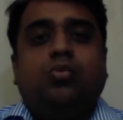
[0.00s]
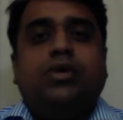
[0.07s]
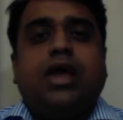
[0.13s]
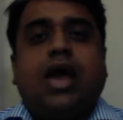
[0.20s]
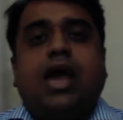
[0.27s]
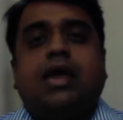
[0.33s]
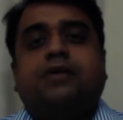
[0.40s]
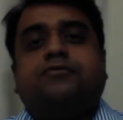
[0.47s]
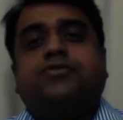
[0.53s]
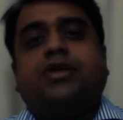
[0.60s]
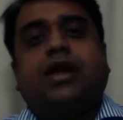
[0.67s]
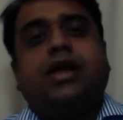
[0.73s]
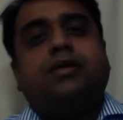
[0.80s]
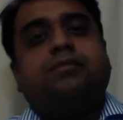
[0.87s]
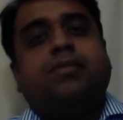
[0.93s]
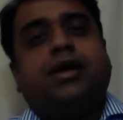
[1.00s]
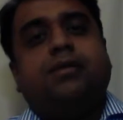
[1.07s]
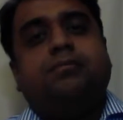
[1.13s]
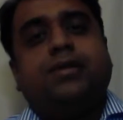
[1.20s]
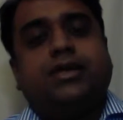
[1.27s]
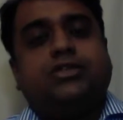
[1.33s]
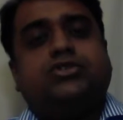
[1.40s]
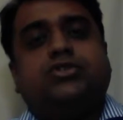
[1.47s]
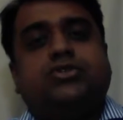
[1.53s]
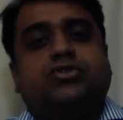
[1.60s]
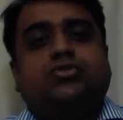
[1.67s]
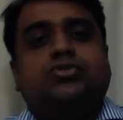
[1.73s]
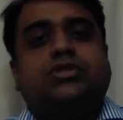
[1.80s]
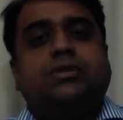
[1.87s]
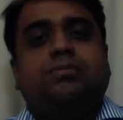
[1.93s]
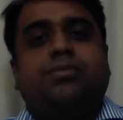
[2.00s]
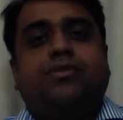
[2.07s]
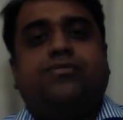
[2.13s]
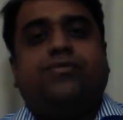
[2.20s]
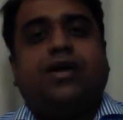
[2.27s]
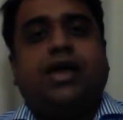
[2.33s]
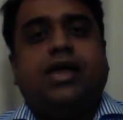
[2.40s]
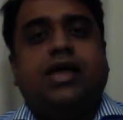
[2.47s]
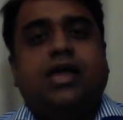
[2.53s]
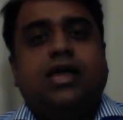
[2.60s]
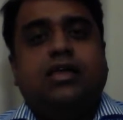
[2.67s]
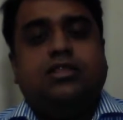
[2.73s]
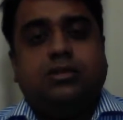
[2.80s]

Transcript: I have tried my best to simplify